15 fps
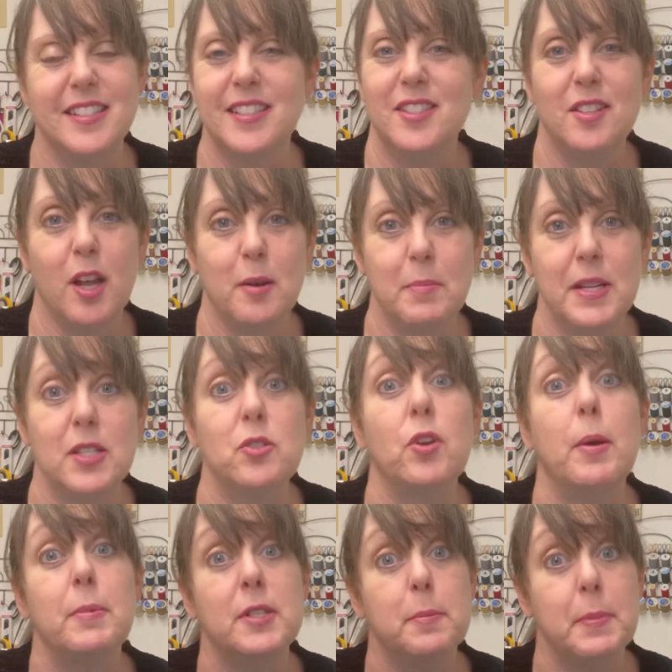It's not a
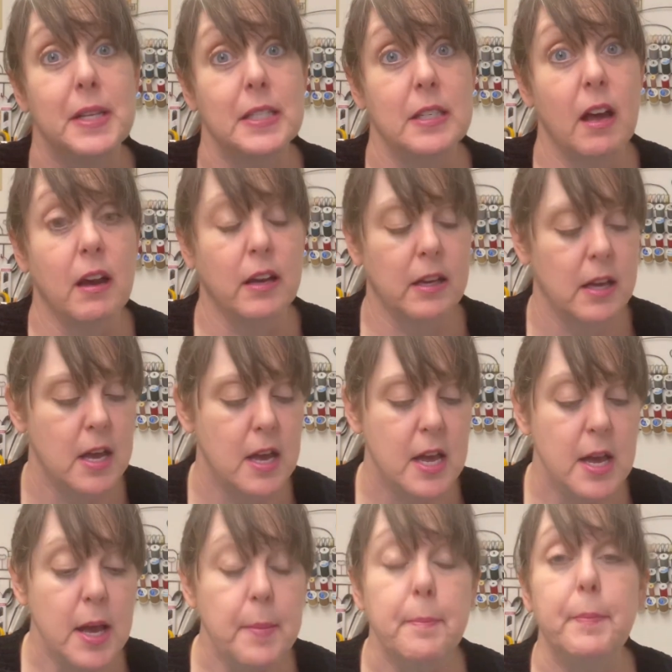pinstripe, it's a pin tuck,
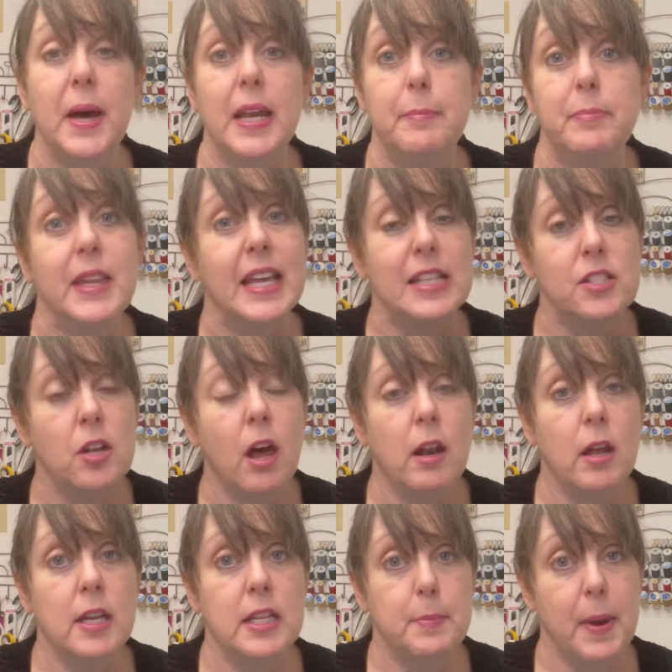but it's not
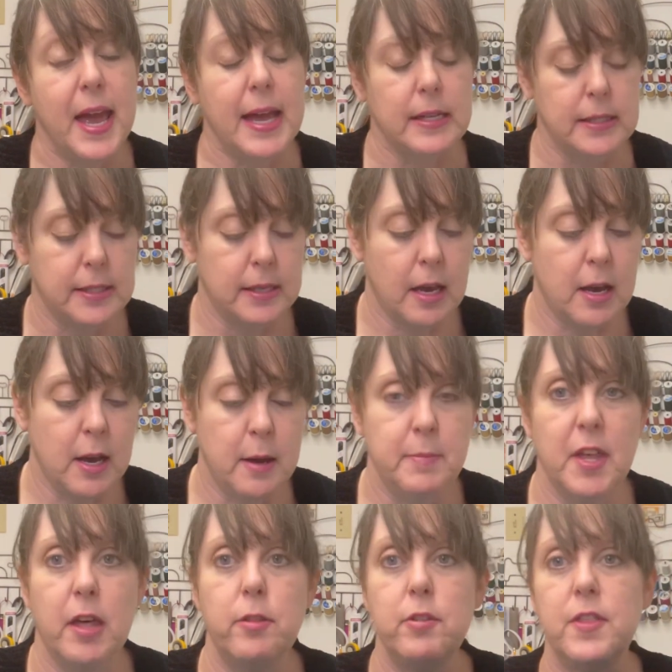on the pants. The
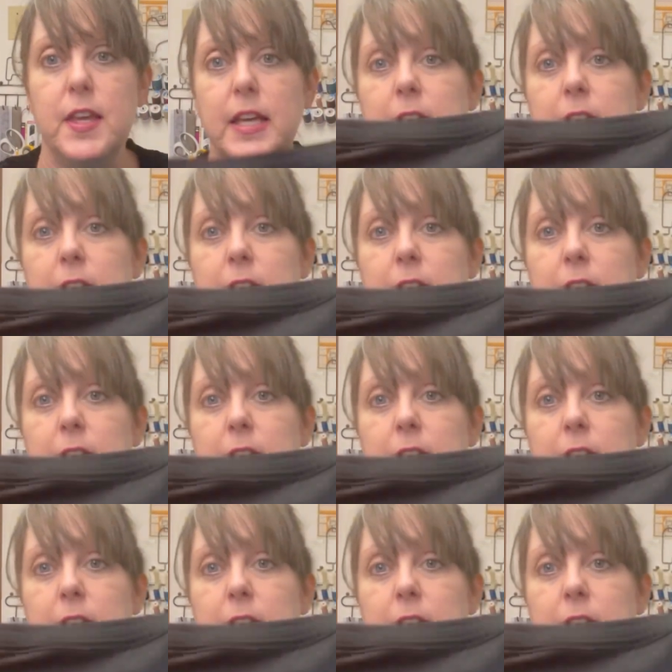other thing